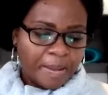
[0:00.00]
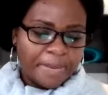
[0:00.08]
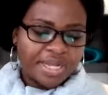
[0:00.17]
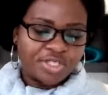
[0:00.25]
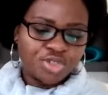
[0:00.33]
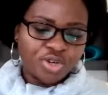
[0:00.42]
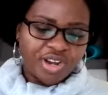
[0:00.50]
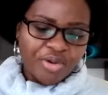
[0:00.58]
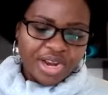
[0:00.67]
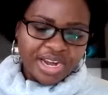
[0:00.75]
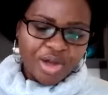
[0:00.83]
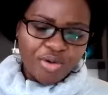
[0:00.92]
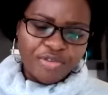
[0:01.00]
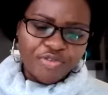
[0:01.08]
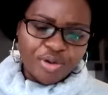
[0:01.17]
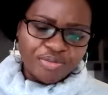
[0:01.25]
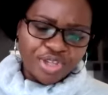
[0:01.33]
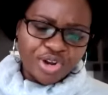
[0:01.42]
But Jonah ran away
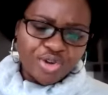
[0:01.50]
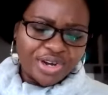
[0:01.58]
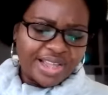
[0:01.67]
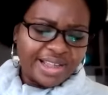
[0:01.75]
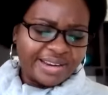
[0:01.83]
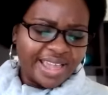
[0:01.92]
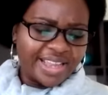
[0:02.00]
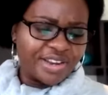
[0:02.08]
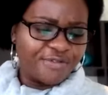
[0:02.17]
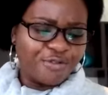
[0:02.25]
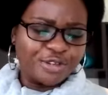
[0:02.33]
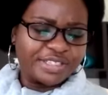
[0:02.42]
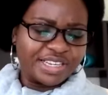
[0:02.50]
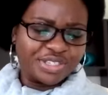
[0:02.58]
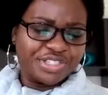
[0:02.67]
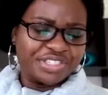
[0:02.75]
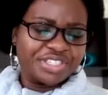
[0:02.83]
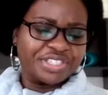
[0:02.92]
from the Lord and headed for
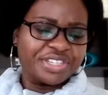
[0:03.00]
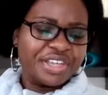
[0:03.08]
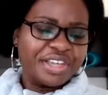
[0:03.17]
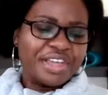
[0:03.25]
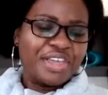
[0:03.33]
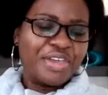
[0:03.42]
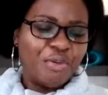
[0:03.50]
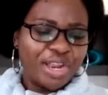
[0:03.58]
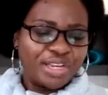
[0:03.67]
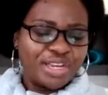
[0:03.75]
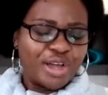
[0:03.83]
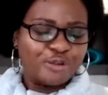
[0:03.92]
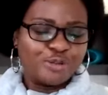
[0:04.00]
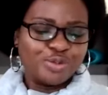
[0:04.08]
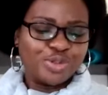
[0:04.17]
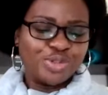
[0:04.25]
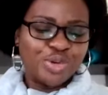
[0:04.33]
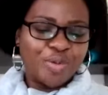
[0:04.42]
Tarshish. He went down
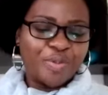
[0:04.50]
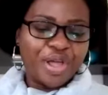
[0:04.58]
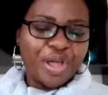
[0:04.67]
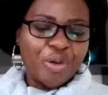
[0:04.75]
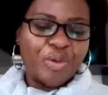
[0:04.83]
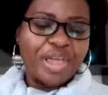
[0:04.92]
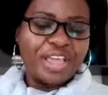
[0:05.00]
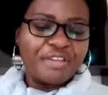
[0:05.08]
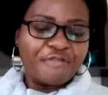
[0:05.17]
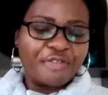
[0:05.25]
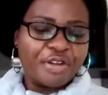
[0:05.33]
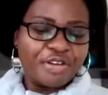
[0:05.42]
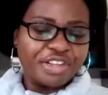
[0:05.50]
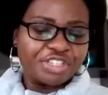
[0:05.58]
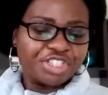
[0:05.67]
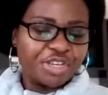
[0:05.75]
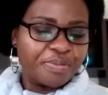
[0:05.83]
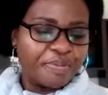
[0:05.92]
to Joppa, where he found a
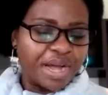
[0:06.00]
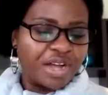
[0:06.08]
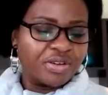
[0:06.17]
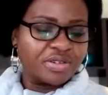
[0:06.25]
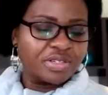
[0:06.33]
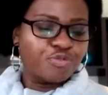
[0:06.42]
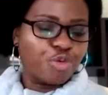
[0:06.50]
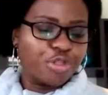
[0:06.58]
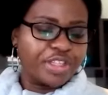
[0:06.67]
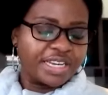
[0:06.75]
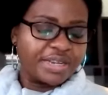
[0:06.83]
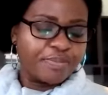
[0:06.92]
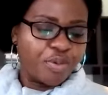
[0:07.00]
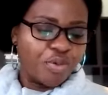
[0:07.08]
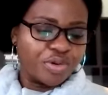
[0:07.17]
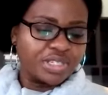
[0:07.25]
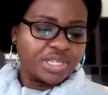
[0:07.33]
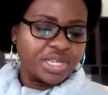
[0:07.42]
ship bound for that
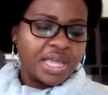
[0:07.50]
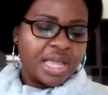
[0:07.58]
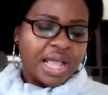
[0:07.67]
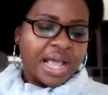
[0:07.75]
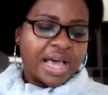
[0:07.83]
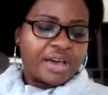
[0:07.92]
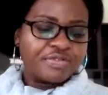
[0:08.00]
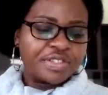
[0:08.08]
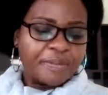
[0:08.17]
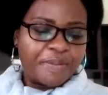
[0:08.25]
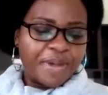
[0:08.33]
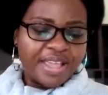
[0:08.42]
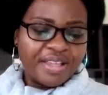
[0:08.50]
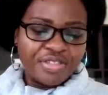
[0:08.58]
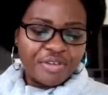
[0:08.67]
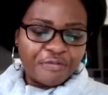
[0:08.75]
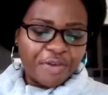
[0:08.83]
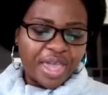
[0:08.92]
port. After paying
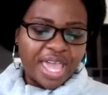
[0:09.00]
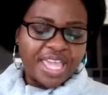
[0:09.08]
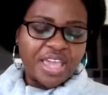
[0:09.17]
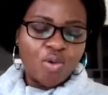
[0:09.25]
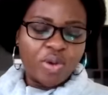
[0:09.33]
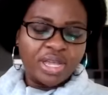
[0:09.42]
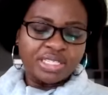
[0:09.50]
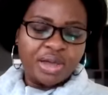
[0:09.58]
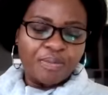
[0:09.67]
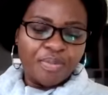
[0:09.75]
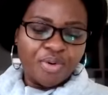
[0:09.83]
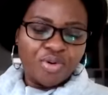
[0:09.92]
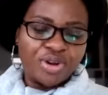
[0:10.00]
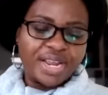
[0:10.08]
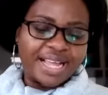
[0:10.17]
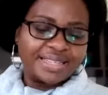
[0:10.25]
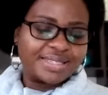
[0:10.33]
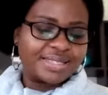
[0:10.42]
the fare, he went aboard
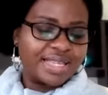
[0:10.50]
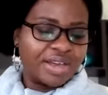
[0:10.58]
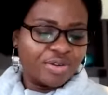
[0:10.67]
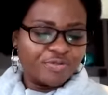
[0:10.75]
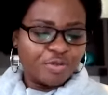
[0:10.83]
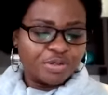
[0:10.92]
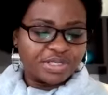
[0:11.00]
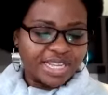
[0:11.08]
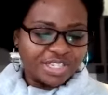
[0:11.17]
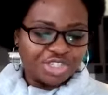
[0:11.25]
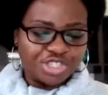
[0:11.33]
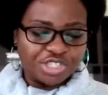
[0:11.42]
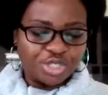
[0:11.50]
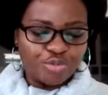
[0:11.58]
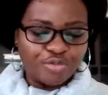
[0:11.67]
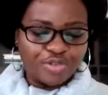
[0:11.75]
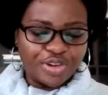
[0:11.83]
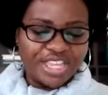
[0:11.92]
and sailed for Tarshish
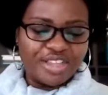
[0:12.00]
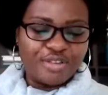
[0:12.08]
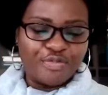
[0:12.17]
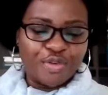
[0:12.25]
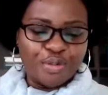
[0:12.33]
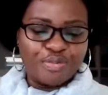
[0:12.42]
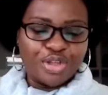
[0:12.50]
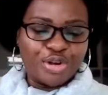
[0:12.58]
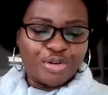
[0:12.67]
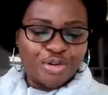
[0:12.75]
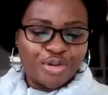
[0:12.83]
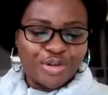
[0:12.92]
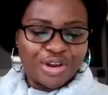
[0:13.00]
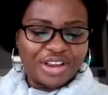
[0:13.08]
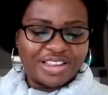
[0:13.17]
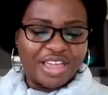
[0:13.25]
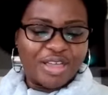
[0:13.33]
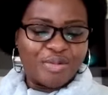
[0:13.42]
to flee from the Lord.
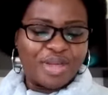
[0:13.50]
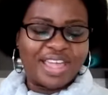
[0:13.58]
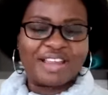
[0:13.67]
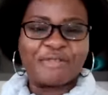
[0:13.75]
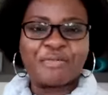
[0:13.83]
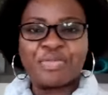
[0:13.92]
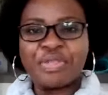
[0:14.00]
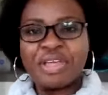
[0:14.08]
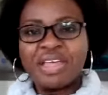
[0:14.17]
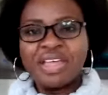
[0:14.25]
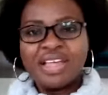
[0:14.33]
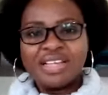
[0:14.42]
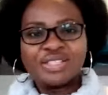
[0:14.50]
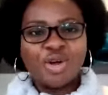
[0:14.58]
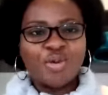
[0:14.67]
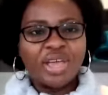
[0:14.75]
Amen. So